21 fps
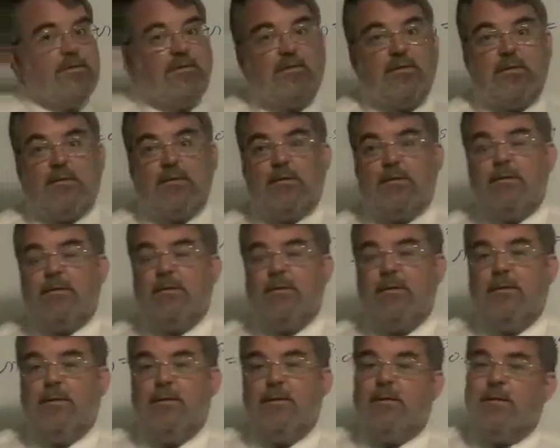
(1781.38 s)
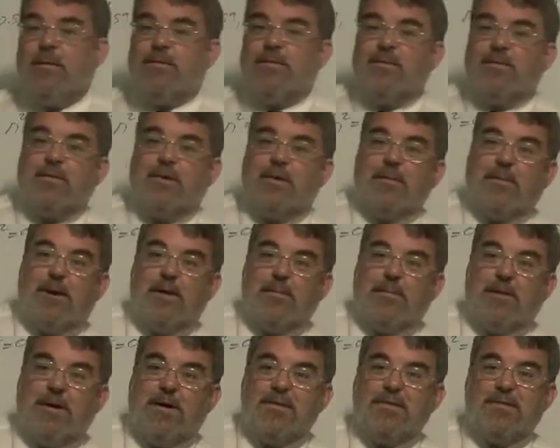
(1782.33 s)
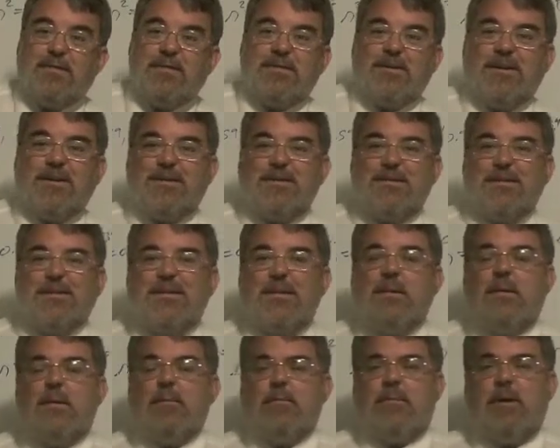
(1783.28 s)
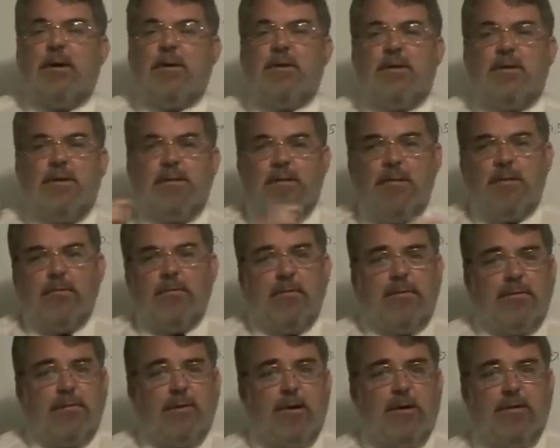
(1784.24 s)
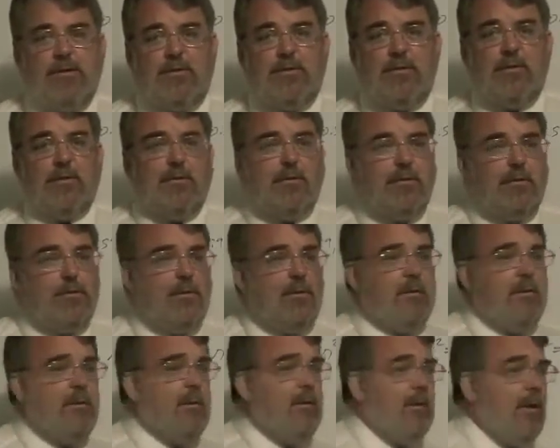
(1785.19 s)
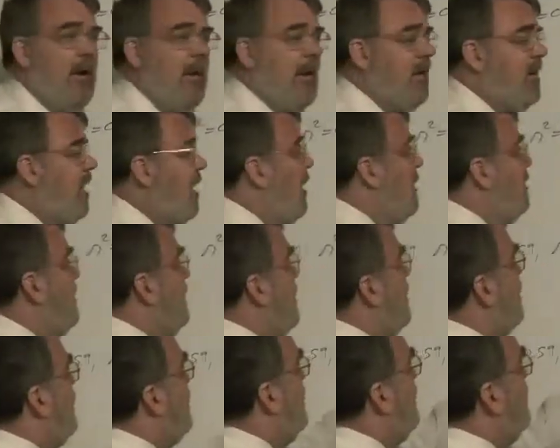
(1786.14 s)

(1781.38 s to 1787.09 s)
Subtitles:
is 0. It's the same hypothesis test, but they're referring to a confidence